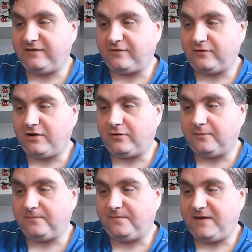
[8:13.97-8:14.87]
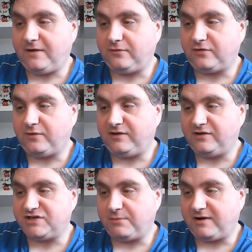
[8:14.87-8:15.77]
is on your field or in your
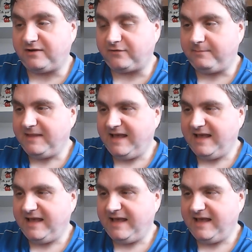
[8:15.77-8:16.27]
GY. Sorry.